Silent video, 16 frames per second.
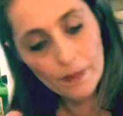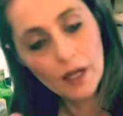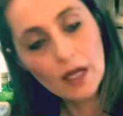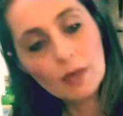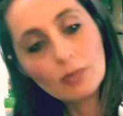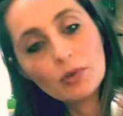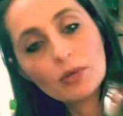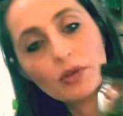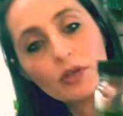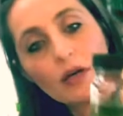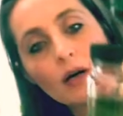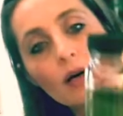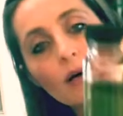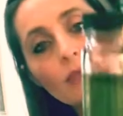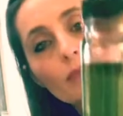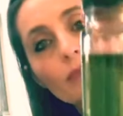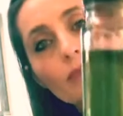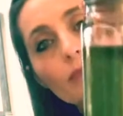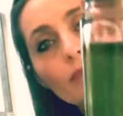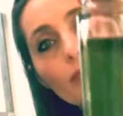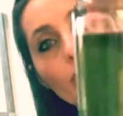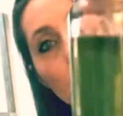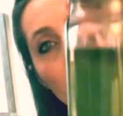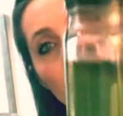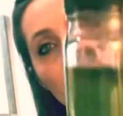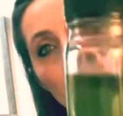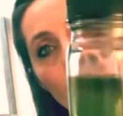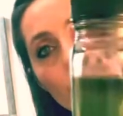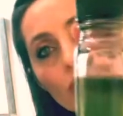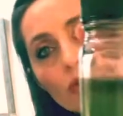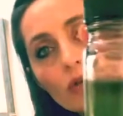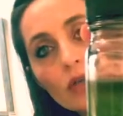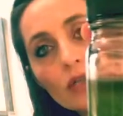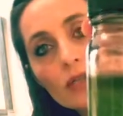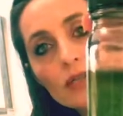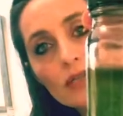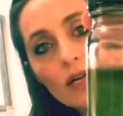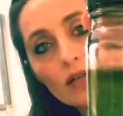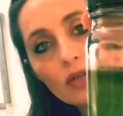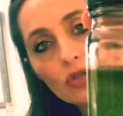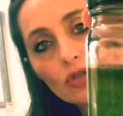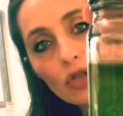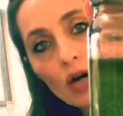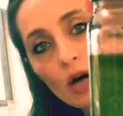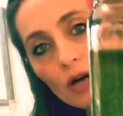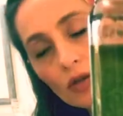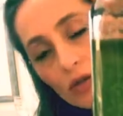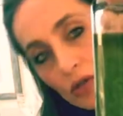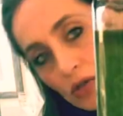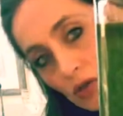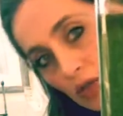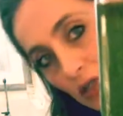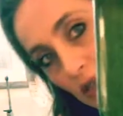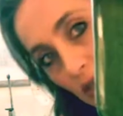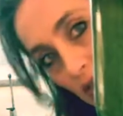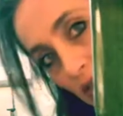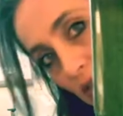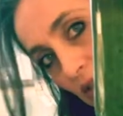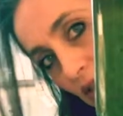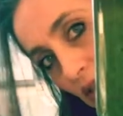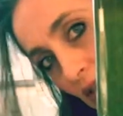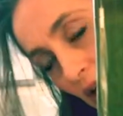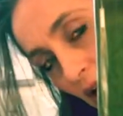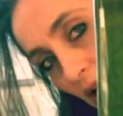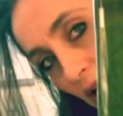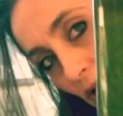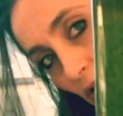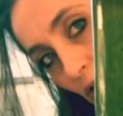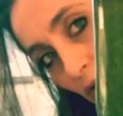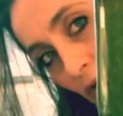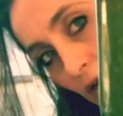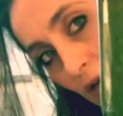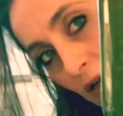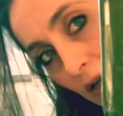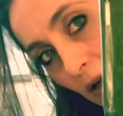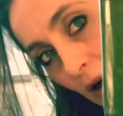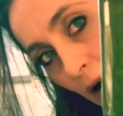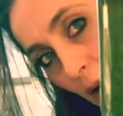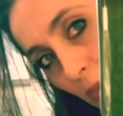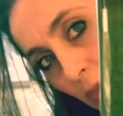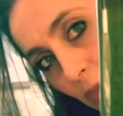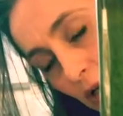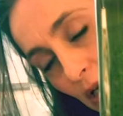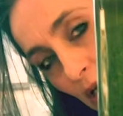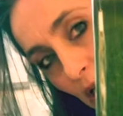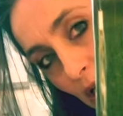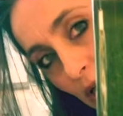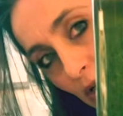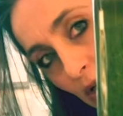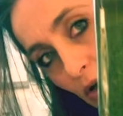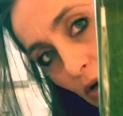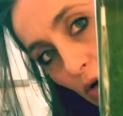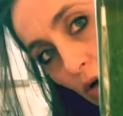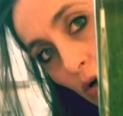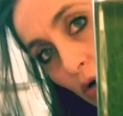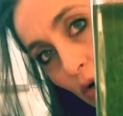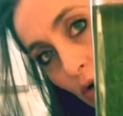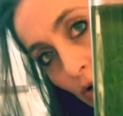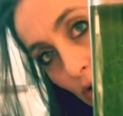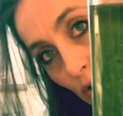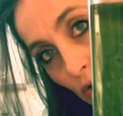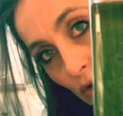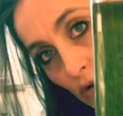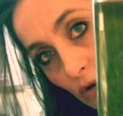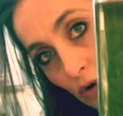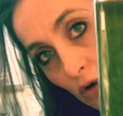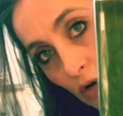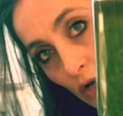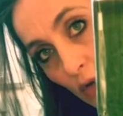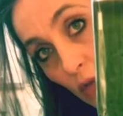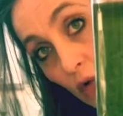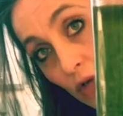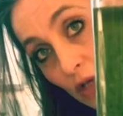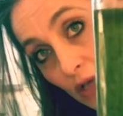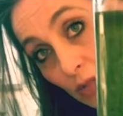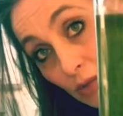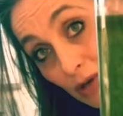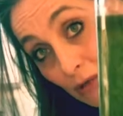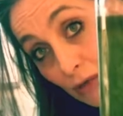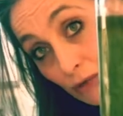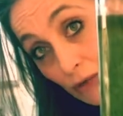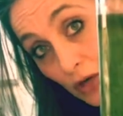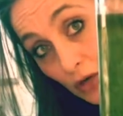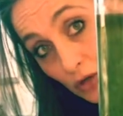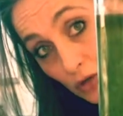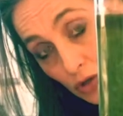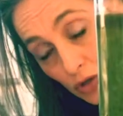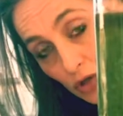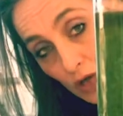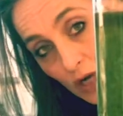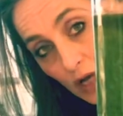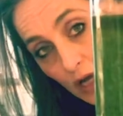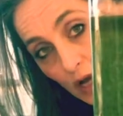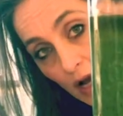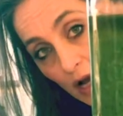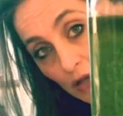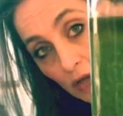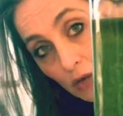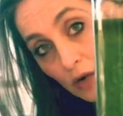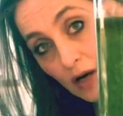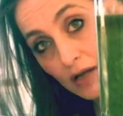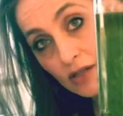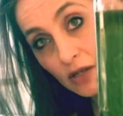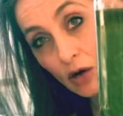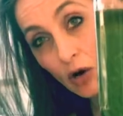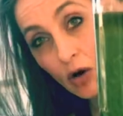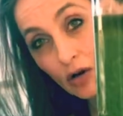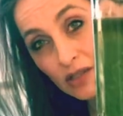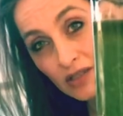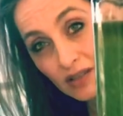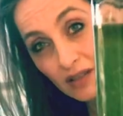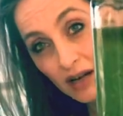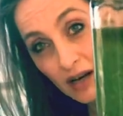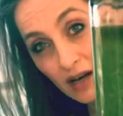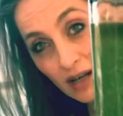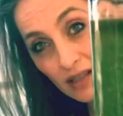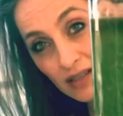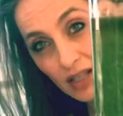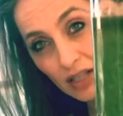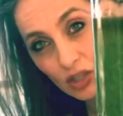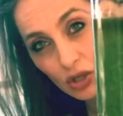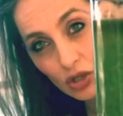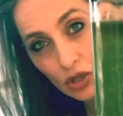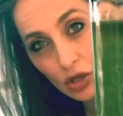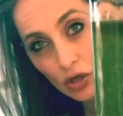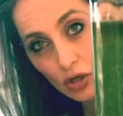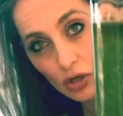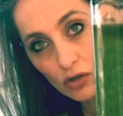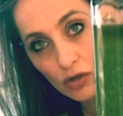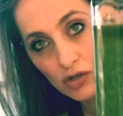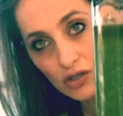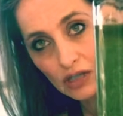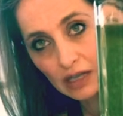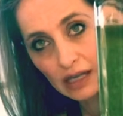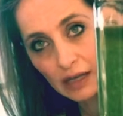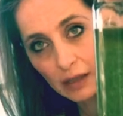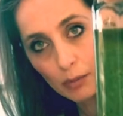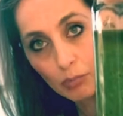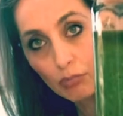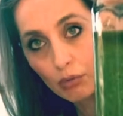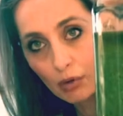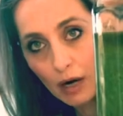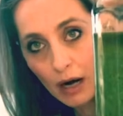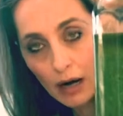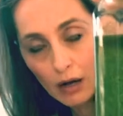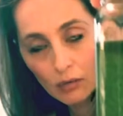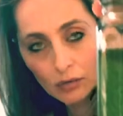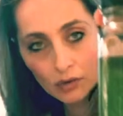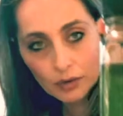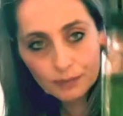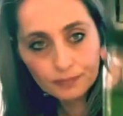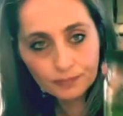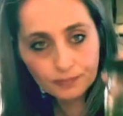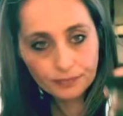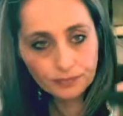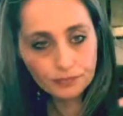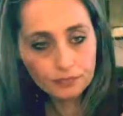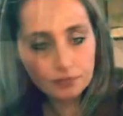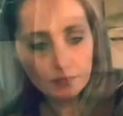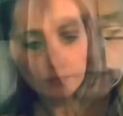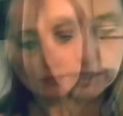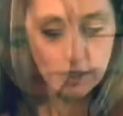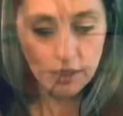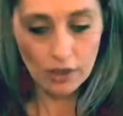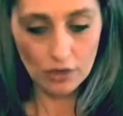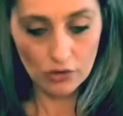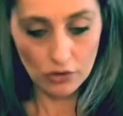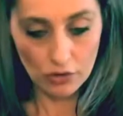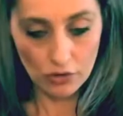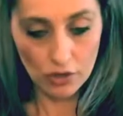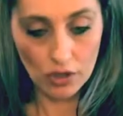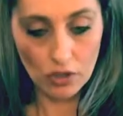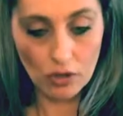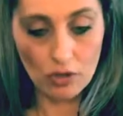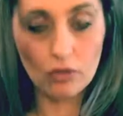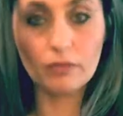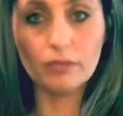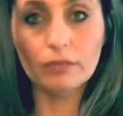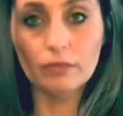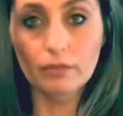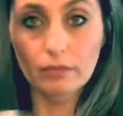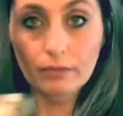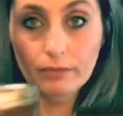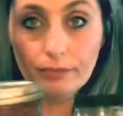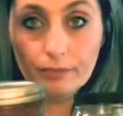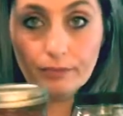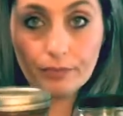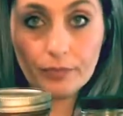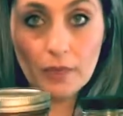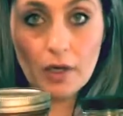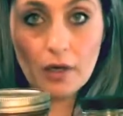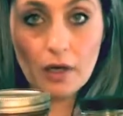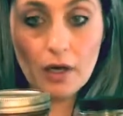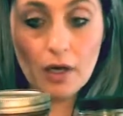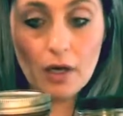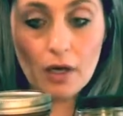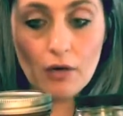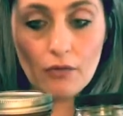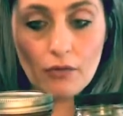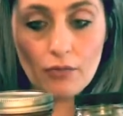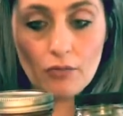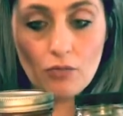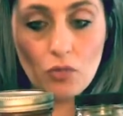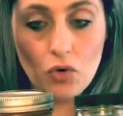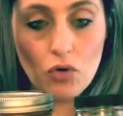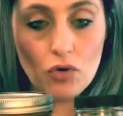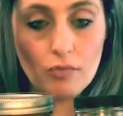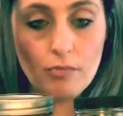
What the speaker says: I put the pesto inside a jar, and as you can see, I covered it up in oil so it will keep it fresher. Otherwise it oxidizes and it turns like brown. So here I have more